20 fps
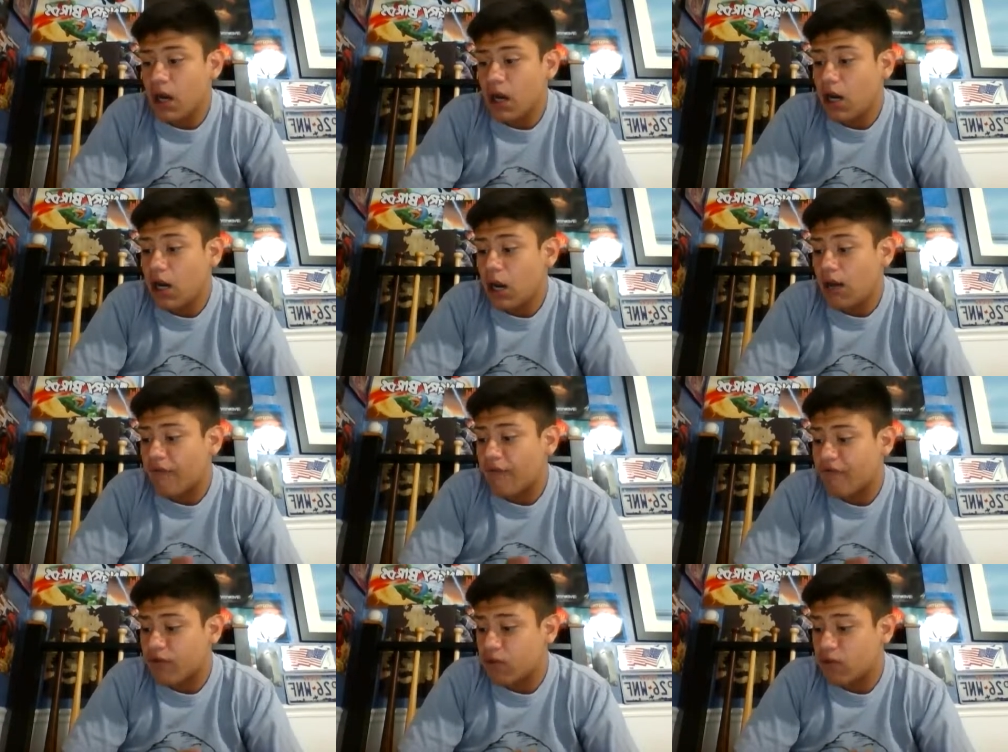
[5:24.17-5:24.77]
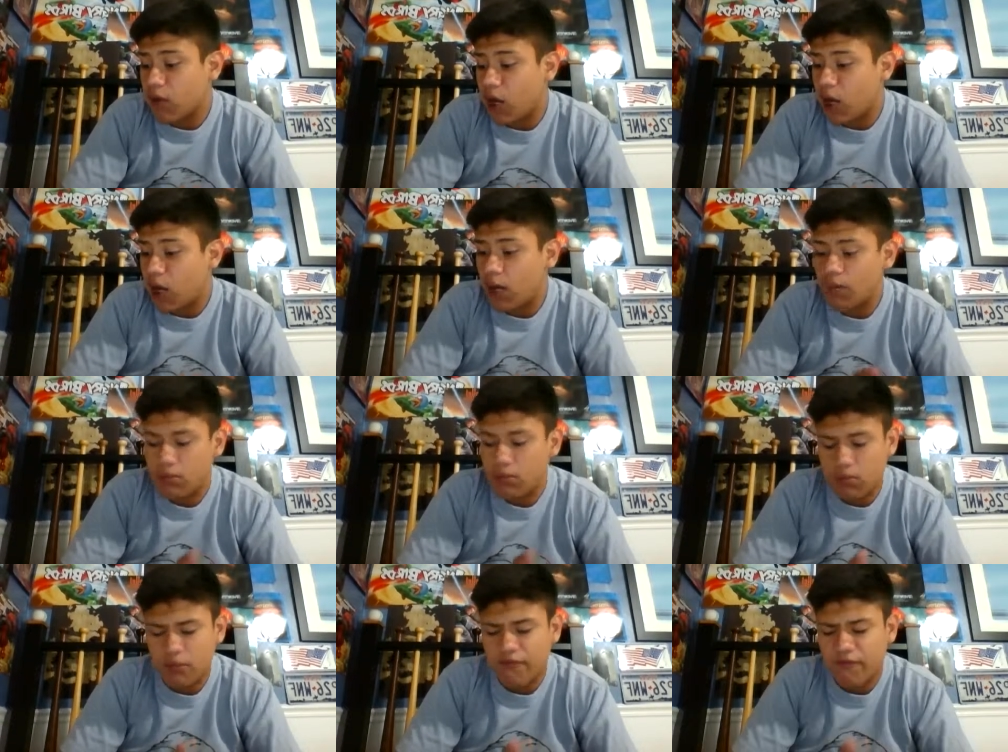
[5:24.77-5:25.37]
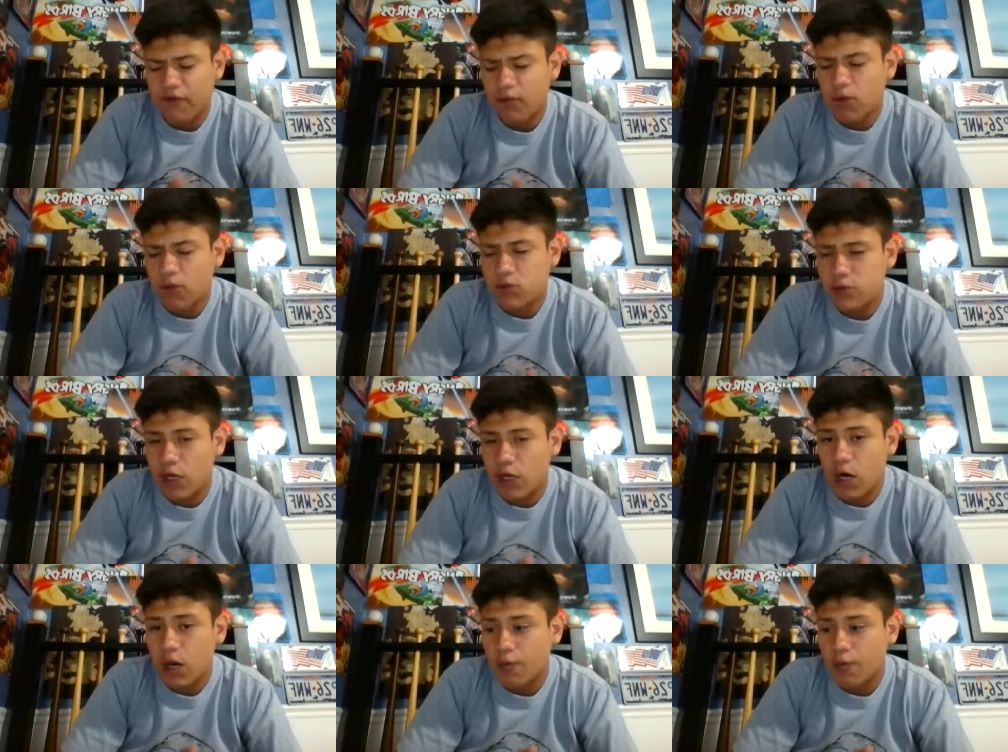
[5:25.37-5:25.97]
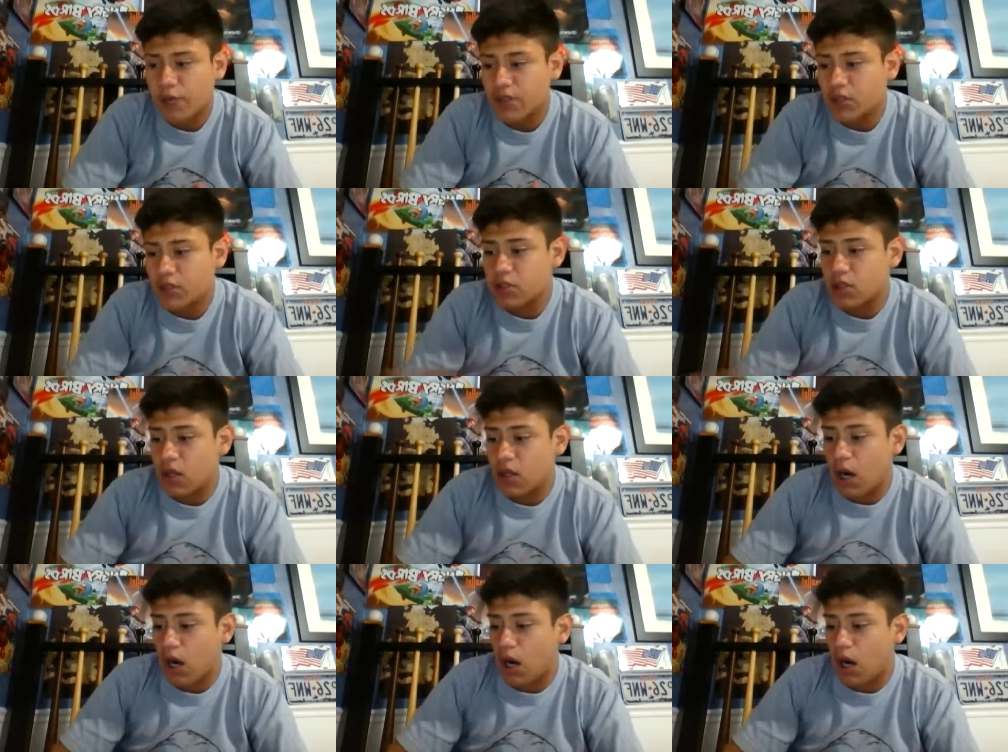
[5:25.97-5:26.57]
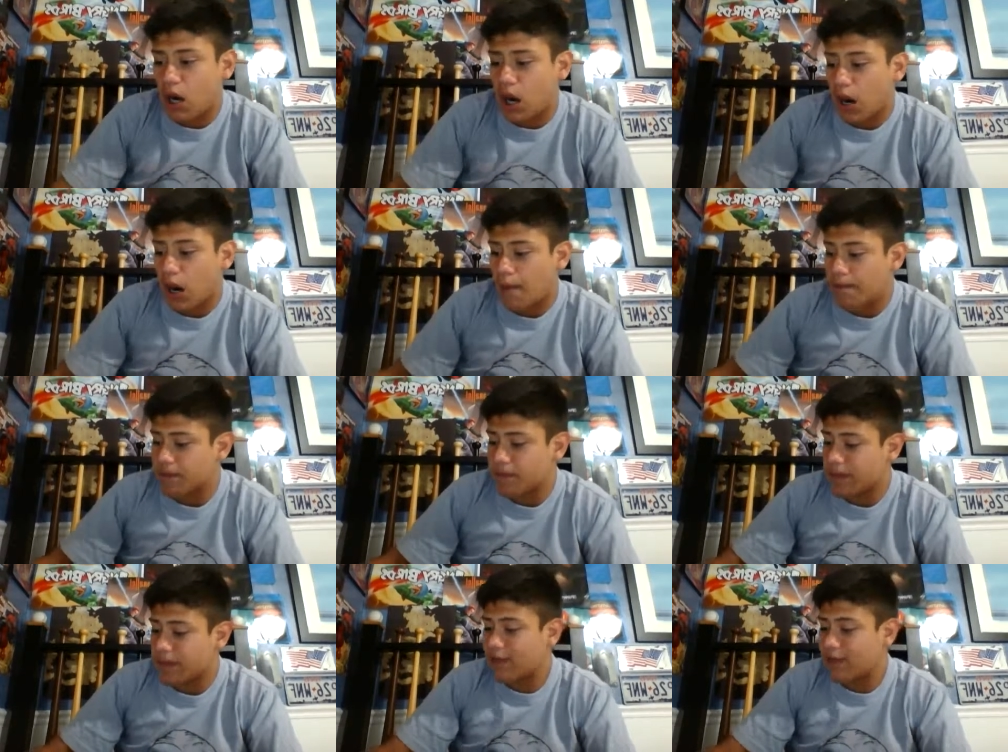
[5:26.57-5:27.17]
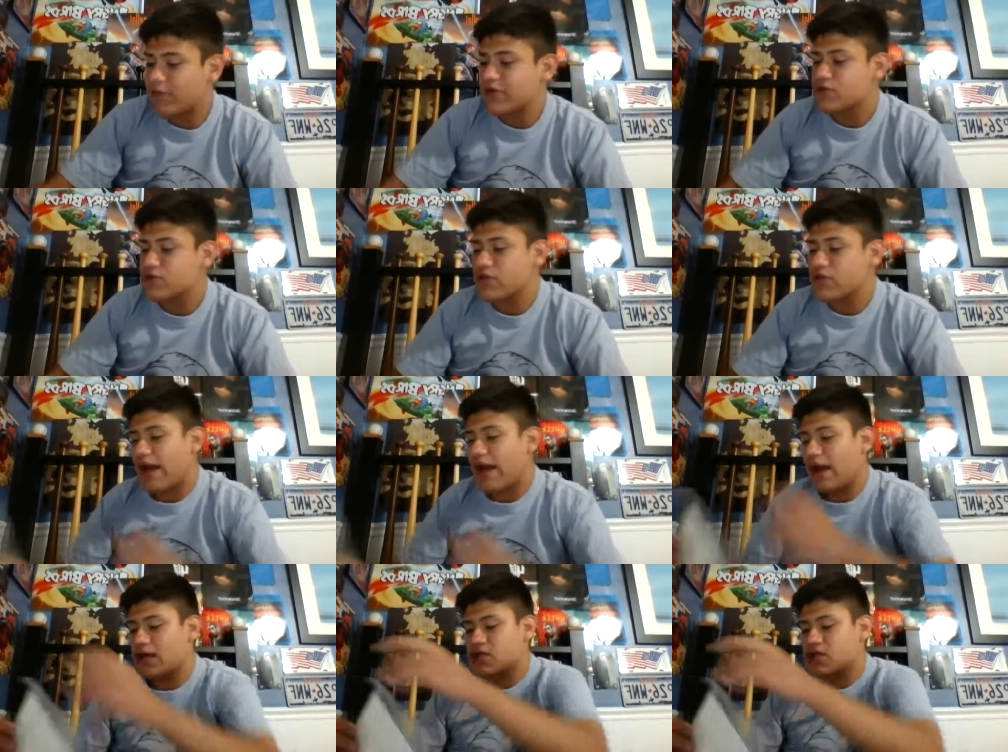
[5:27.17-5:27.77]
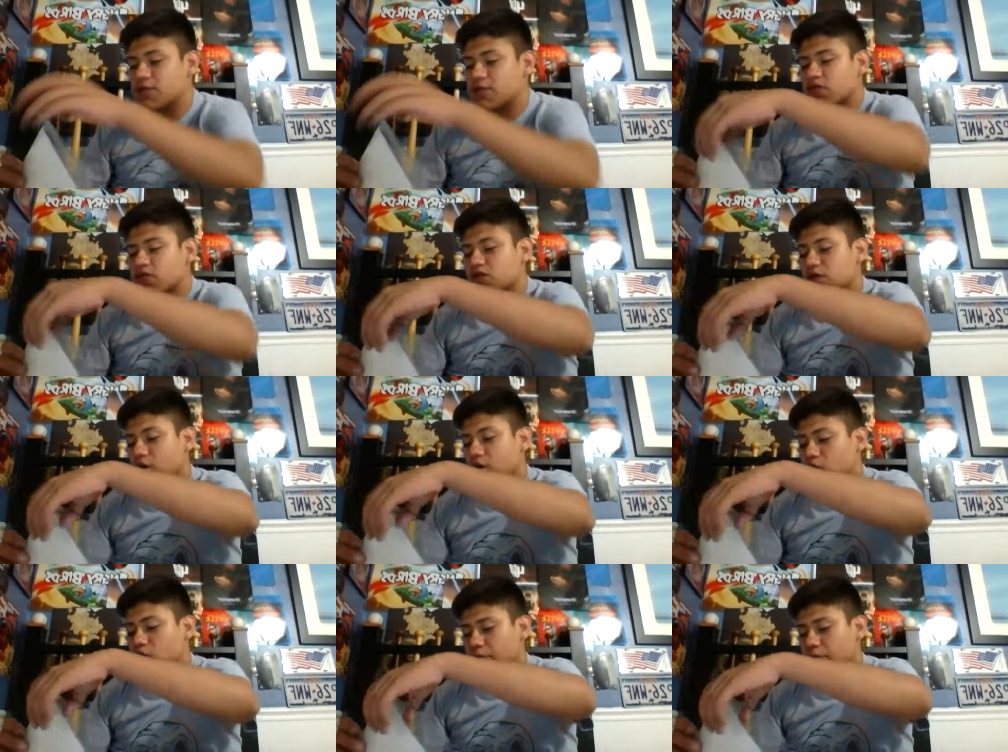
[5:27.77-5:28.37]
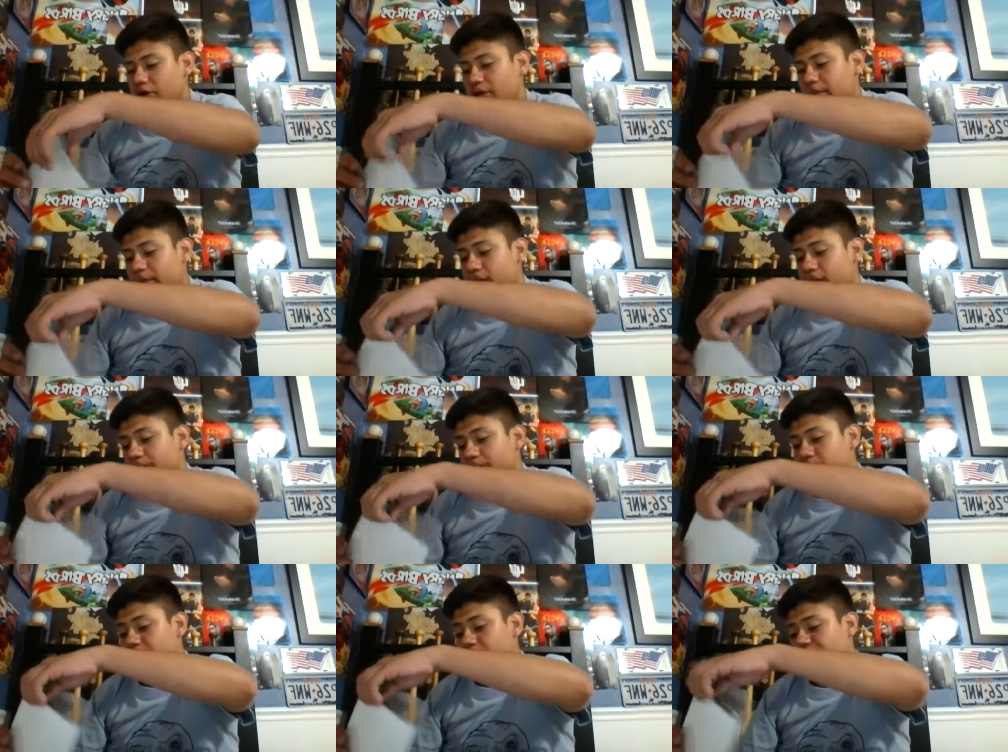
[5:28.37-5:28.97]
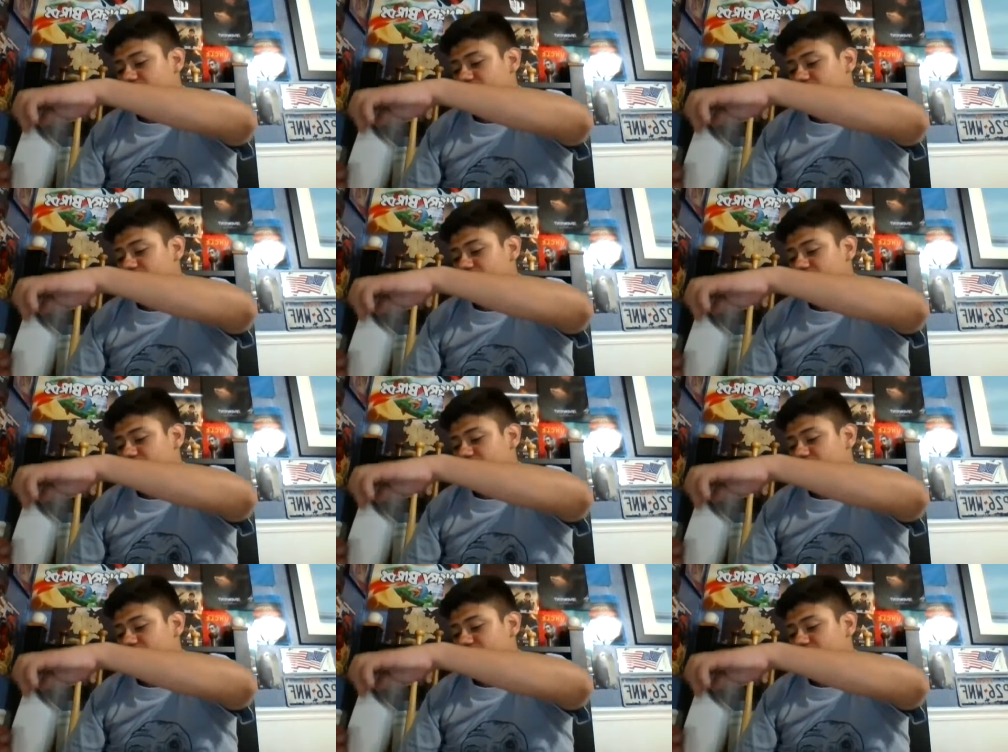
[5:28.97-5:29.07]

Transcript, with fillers: Um, for um, for the most part, are pretty good. Uh, I really do like, especially the artwork, in my opinion.